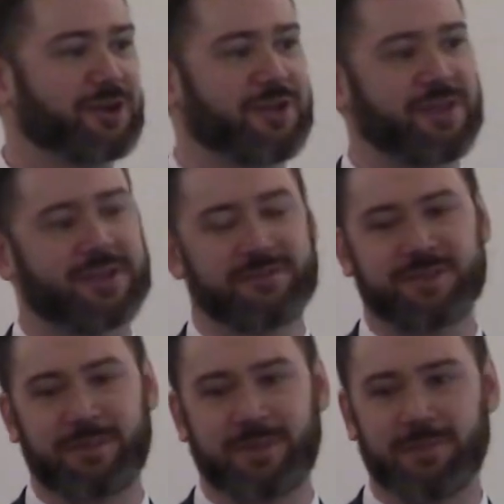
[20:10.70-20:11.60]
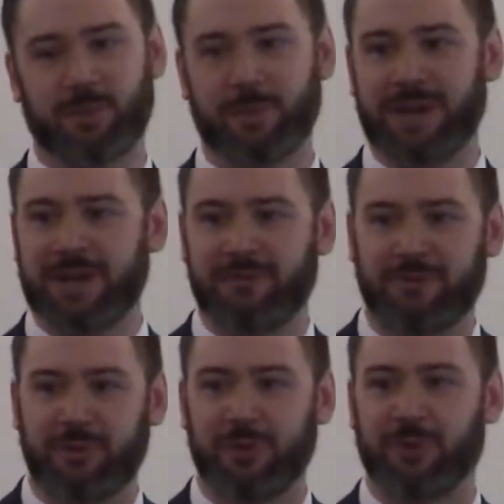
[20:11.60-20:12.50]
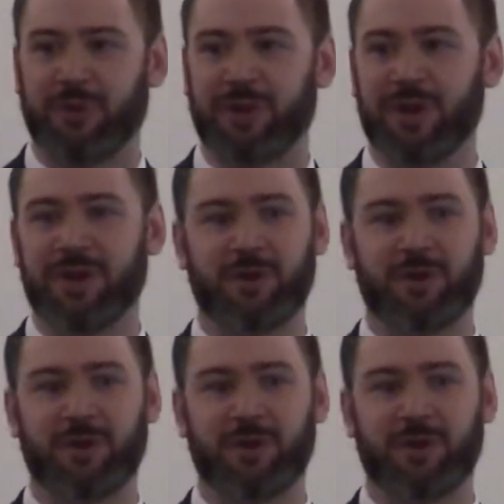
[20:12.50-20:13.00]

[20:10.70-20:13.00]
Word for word: I couldn't think of something more meaningful or